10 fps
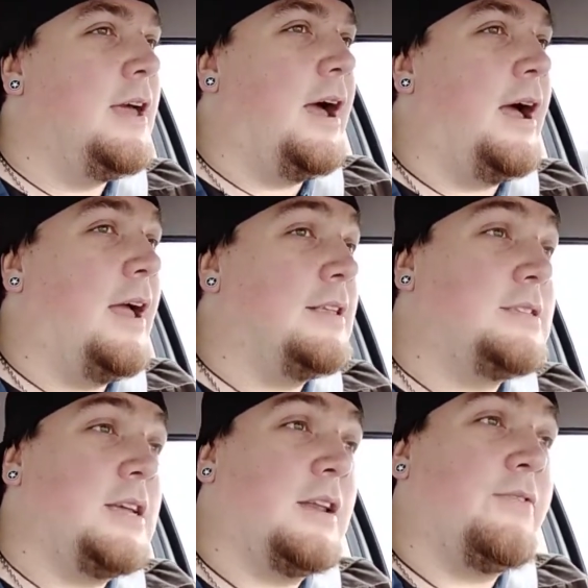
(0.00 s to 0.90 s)
uh, and
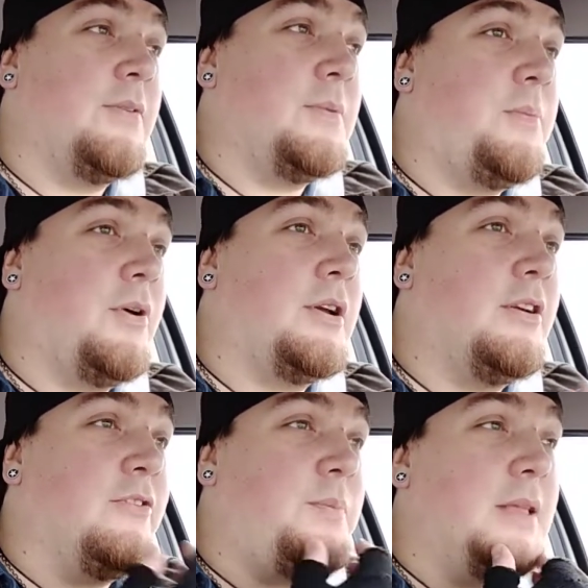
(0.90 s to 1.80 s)
starting from the point
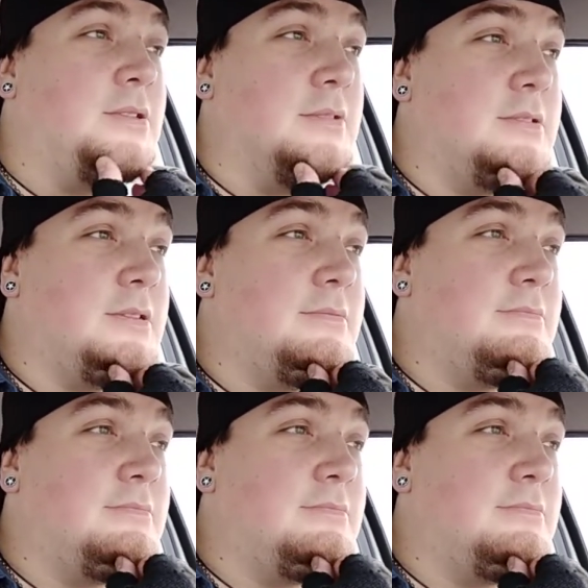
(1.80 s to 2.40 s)
of pencils